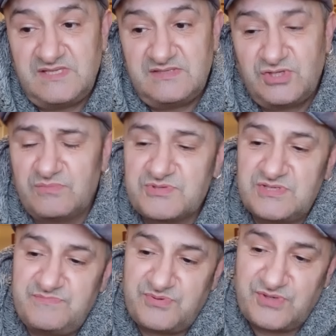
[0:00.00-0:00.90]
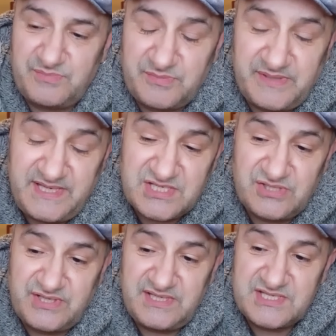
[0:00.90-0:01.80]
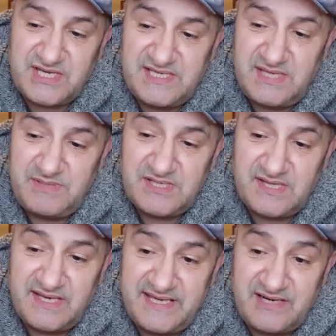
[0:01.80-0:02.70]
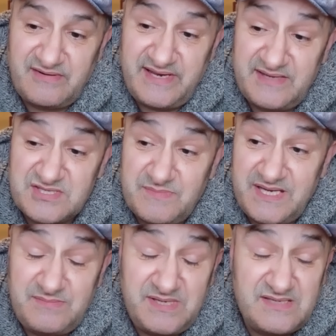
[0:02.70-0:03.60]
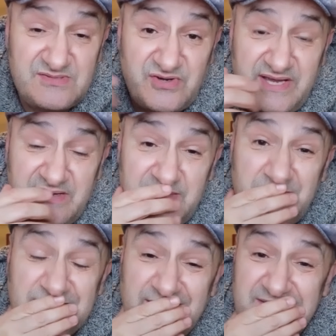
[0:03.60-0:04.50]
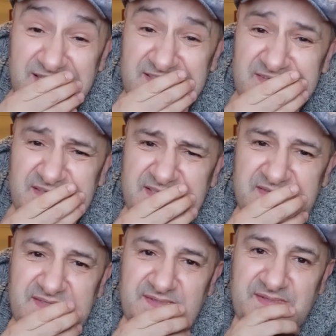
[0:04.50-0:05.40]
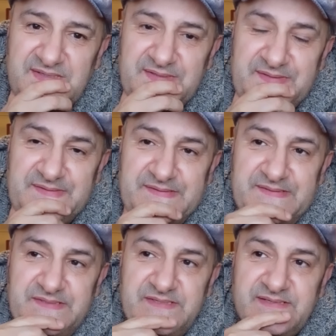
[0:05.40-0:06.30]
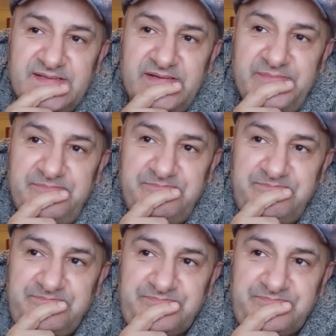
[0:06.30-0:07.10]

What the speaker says: Dobson probably is looking to take him into the later rounds maybe and drown him. I don't know.